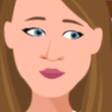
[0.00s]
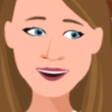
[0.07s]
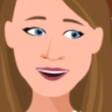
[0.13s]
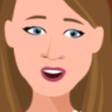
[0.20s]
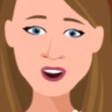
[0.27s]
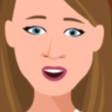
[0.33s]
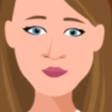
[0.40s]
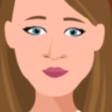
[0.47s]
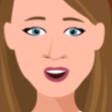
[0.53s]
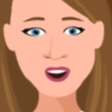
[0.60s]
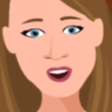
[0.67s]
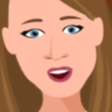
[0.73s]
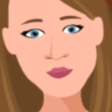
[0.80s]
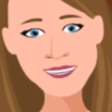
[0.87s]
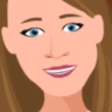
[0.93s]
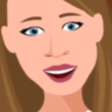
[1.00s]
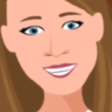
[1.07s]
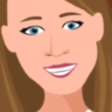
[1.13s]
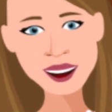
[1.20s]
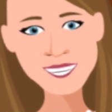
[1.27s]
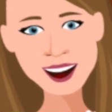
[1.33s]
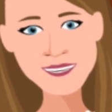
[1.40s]
Angel food or
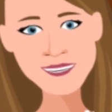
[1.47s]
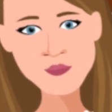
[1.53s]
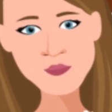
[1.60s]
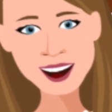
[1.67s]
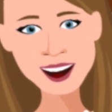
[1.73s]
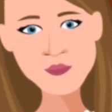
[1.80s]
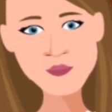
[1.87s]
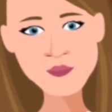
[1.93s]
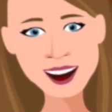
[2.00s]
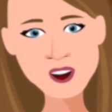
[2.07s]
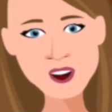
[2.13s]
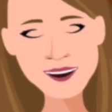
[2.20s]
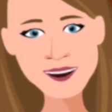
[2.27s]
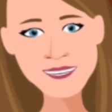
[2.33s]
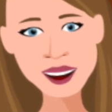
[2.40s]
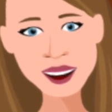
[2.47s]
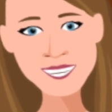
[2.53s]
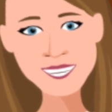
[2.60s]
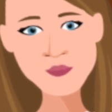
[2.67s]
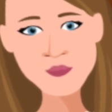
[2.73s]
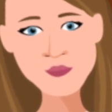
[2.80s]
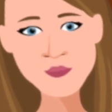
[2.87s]
pound cake is fine in moderation.